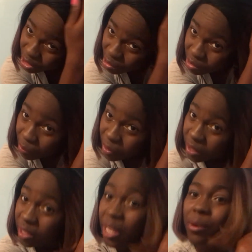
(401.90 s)
shows up a
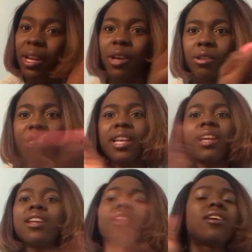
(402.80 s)
little. Like when I go outside,
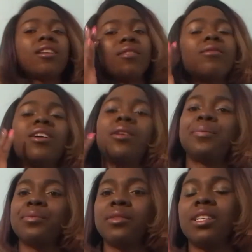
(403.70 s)
I get a lot of
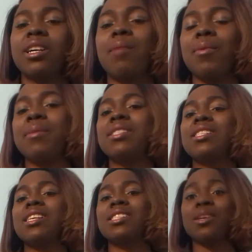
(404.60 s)
compliments,
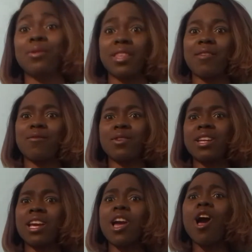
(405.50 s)
as I said, everyone
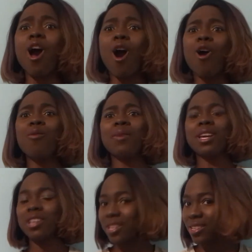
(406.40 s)
like, oh
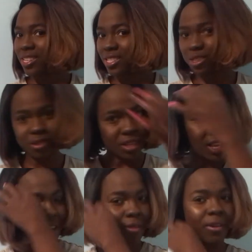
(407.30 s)
my goodness, you
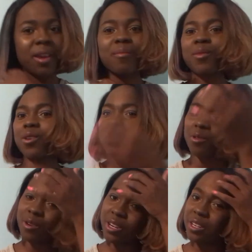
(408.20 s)
look like a
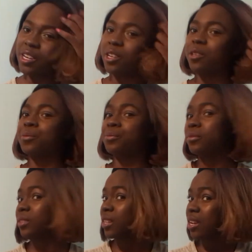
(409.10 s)
rainbow, or
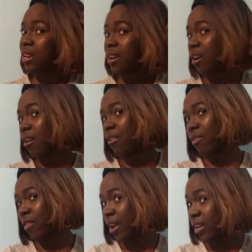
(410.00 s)

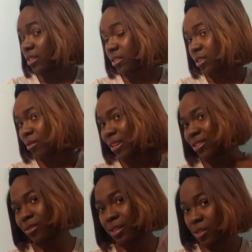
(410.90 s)
all that. So
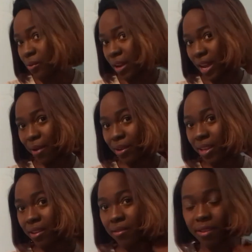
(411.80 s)
that's the reason why I
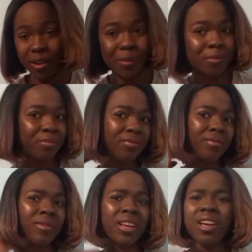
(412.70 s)
would give them
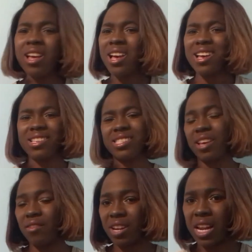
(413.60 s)
a
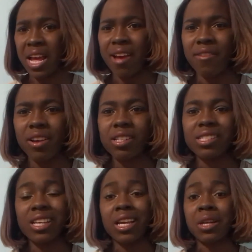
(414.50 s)
7.5 out
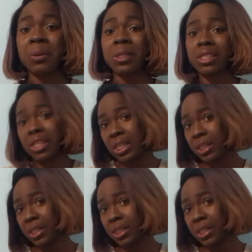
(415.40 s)
of 10, which